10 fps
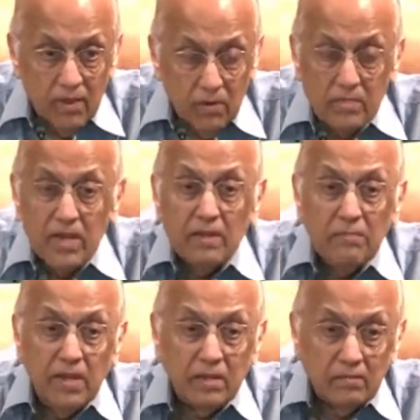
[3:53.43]
What does that
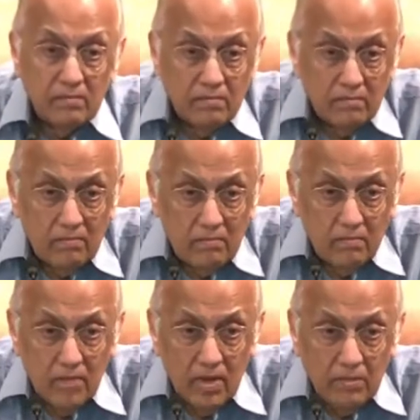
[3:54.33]
mean?
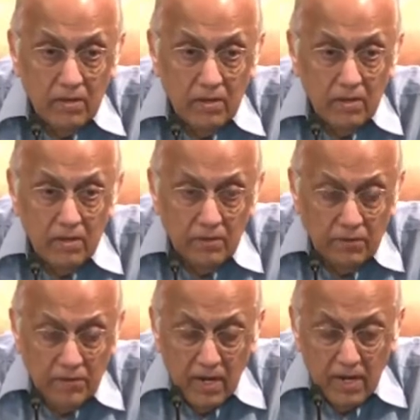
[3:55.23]
I mean, if
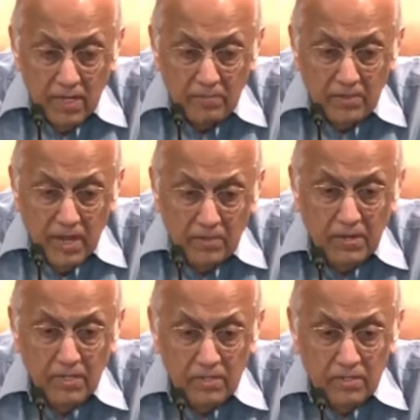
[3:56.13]
you tell a husband, that
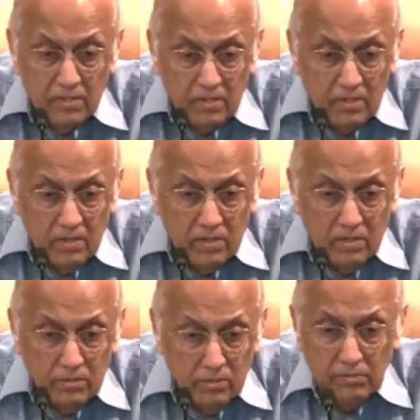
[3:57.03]
means
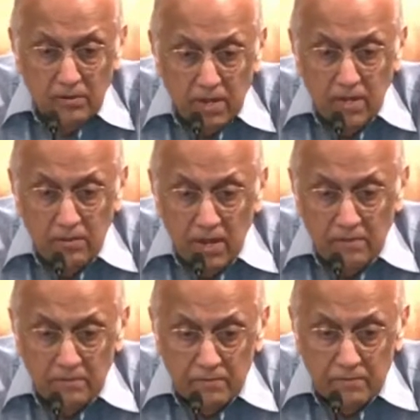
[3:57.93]
you should be ready to
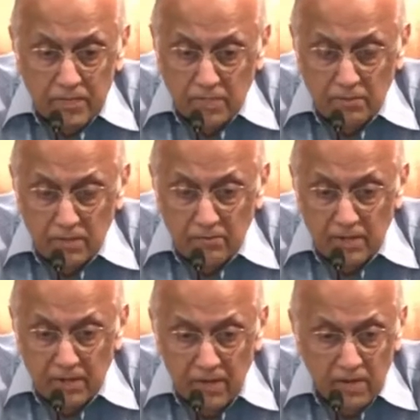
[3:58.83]
have sex with your
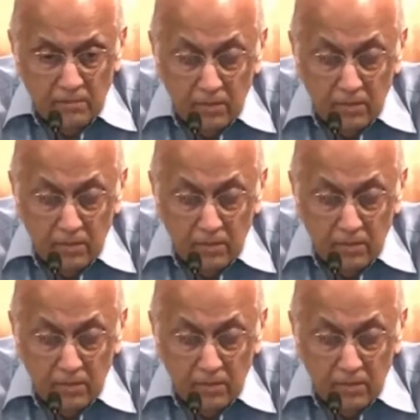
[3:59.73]
wife anytime.